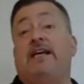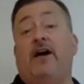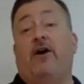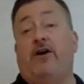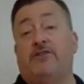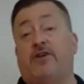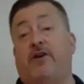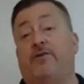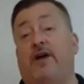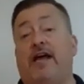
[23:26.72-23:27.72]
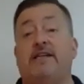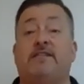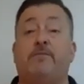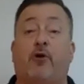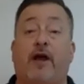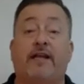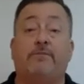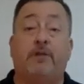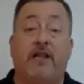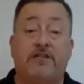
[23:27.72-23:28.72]
also has the brand
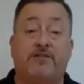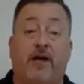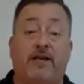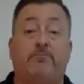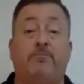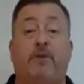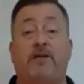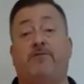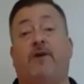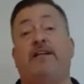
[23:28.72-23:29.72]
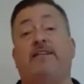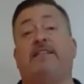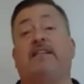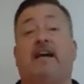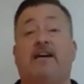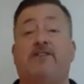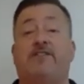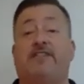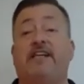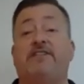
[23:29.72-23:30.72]
Plusrite. Plusrite is the
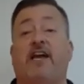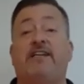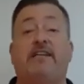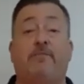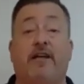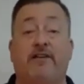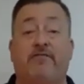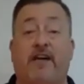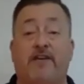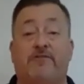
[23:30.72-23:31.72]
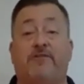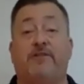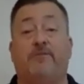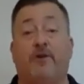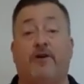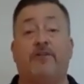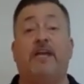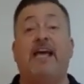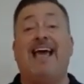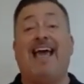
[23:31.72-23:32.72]
largest HID manufacturer in the world.
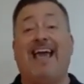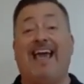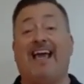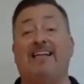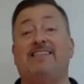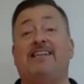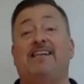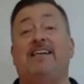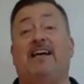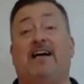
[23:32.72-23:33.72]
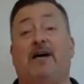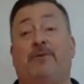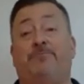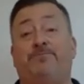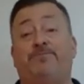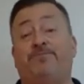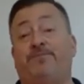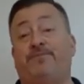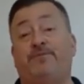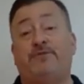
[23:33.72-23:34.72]
And
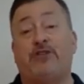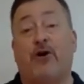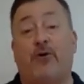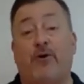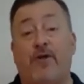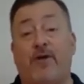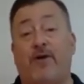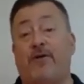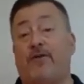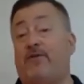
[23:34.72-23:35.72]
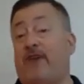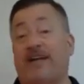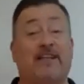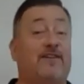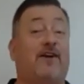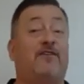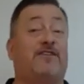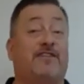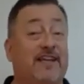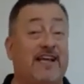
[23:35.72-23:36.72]
so the fact that there are
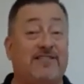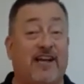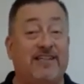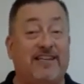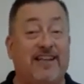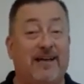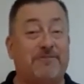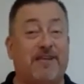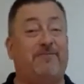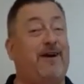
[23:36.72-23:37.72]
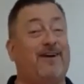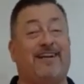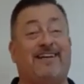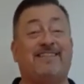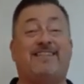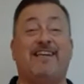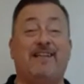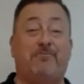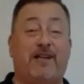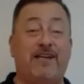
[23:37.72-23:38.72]
still HID lamps on the market are still
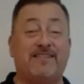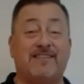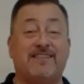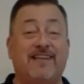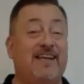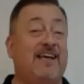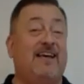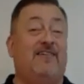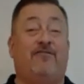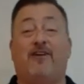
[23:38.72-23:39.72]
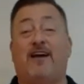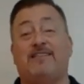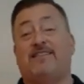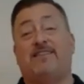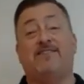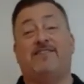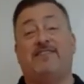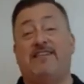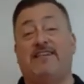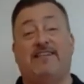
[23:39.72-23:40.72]
a plus for us. There's
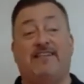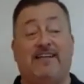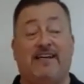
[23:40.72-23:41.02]
still